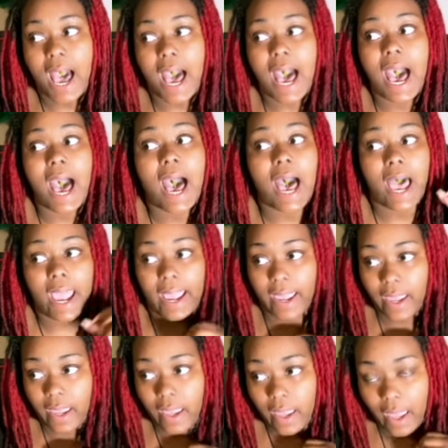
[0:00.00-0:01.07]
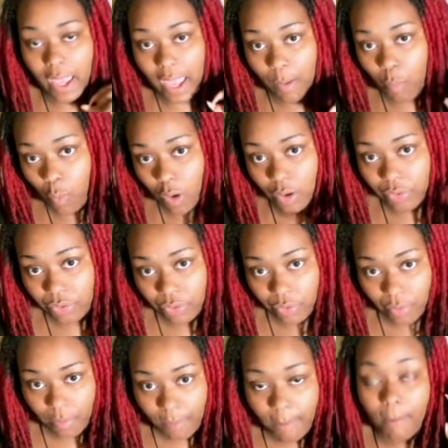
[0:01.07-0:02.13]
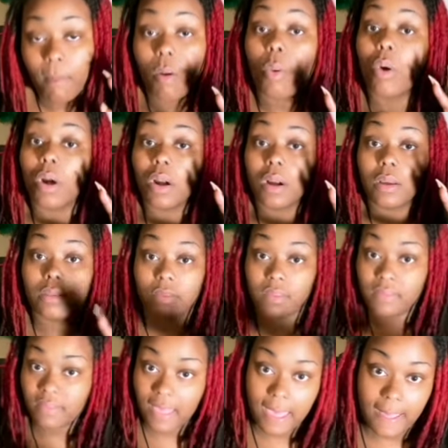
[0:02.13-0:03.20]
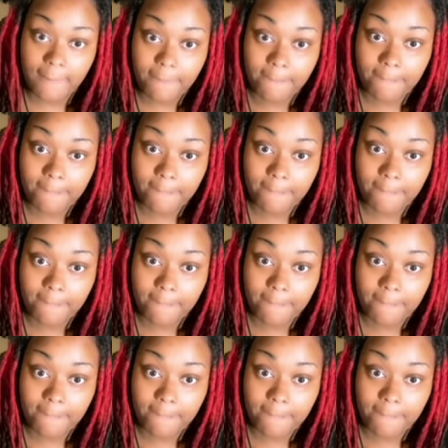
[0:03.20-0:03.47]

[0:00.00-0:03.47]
I am worth more than that.